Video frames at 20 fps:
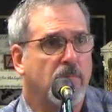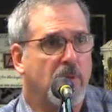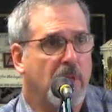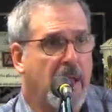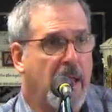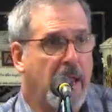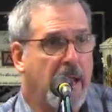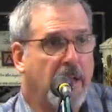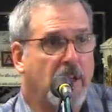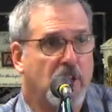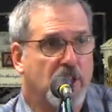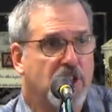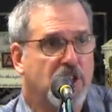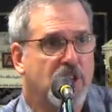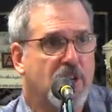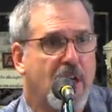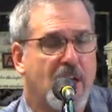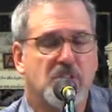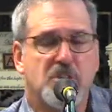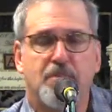English
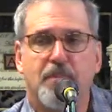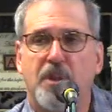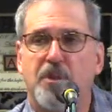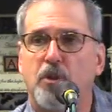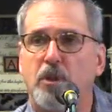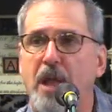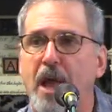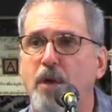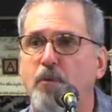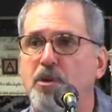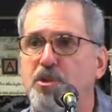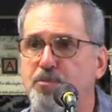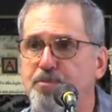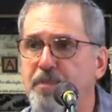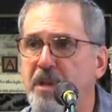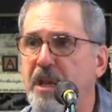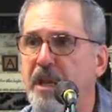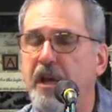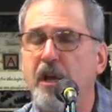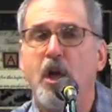as a mother language,
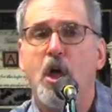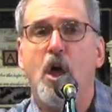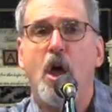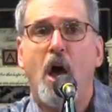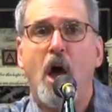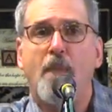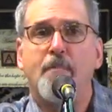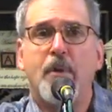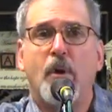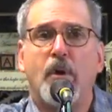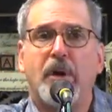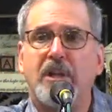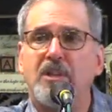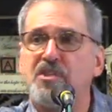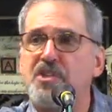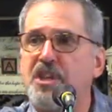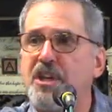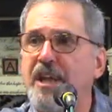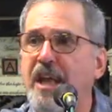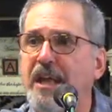meaning Americans,
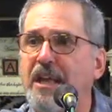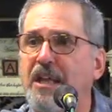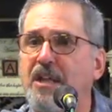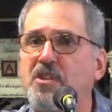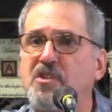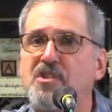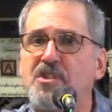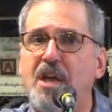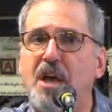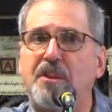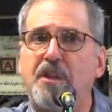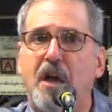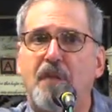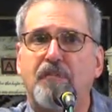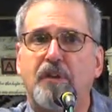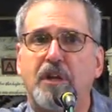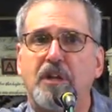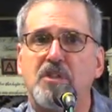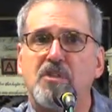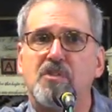Canadians, South
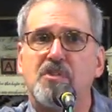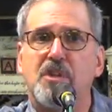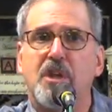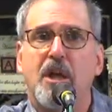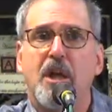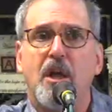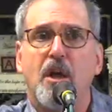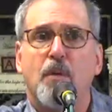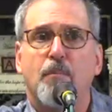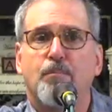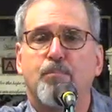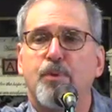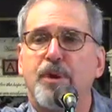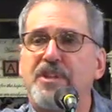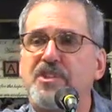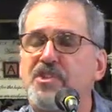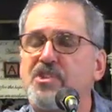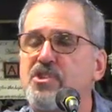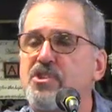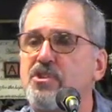Africans,
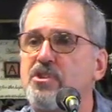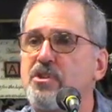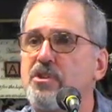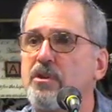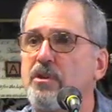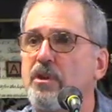Brits,